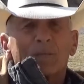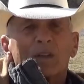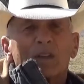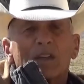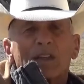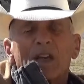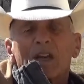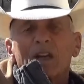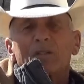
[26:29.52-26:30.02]

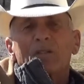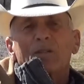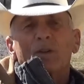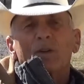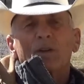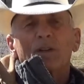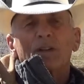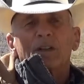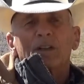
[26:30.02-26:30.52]

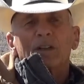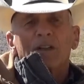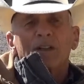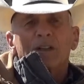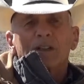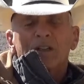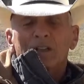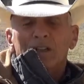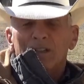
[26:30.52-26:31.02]
California,
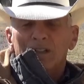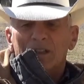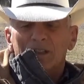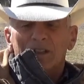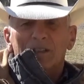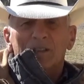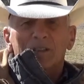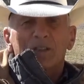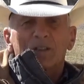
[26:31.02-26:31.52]
that
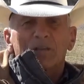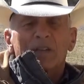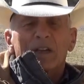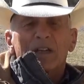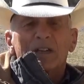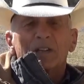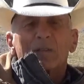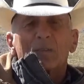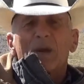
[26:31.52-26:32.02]
you've
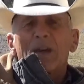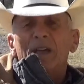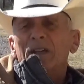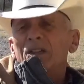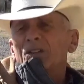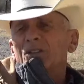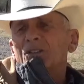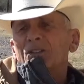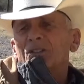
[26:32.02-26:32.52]
got to
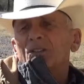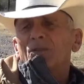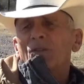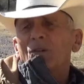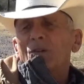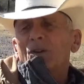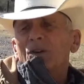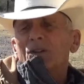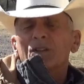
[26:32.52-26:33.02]
manage the
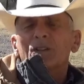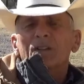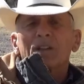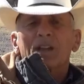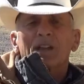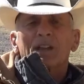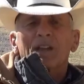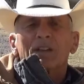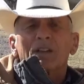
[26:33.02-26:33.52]
forest.
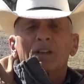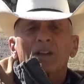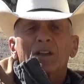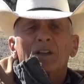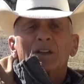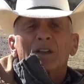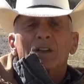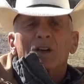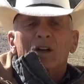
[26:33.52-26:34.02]
And
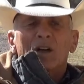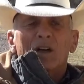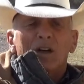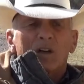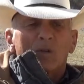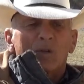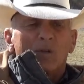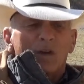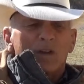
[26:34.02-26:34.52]

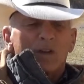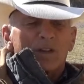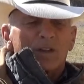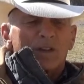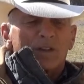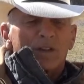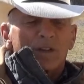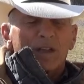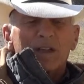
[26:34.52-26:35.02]
one of
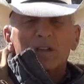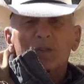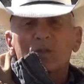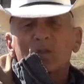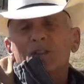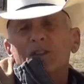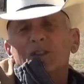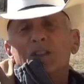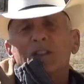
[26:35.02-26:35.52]
the things
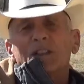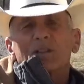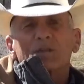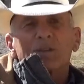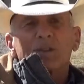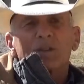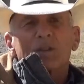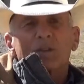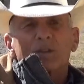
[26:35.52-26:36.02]
we see if
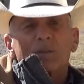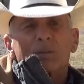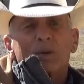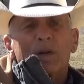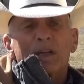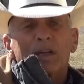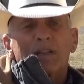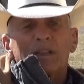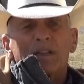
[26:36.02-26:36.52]
you go to
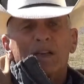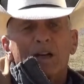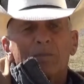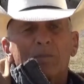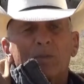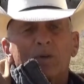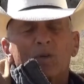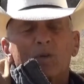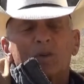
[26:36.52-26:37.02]
Pine
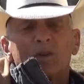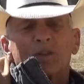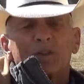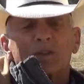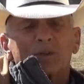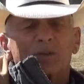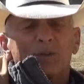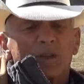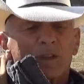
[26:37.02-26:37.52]
Top or to